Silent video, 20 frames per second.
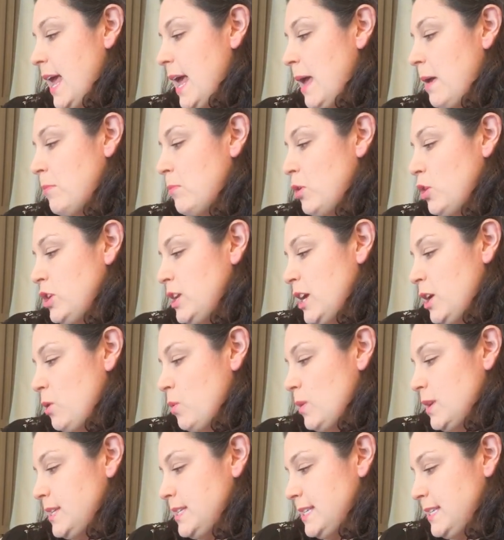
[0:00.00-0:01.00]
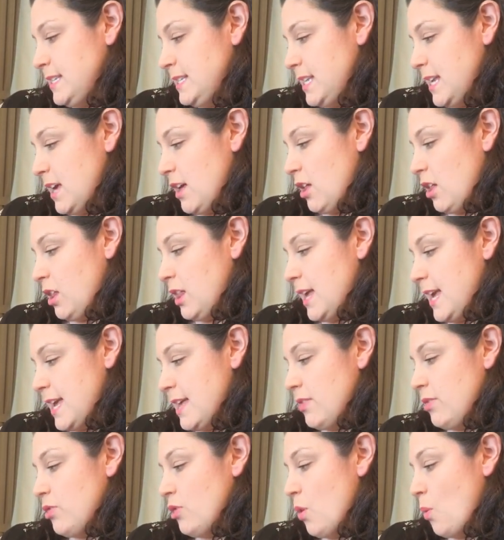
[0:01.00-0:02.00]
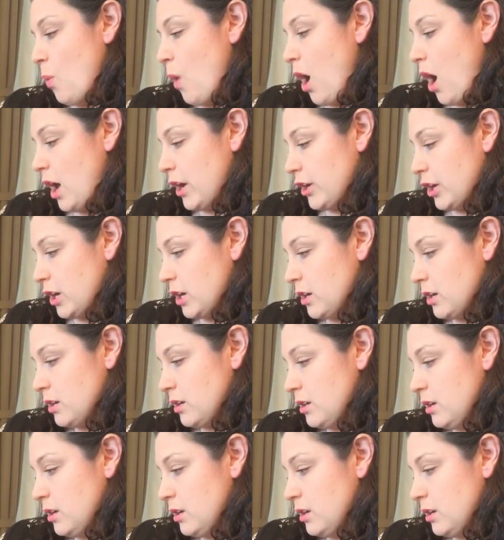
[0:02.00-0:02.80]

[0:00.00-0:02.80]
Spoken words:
and Munir was still in the water.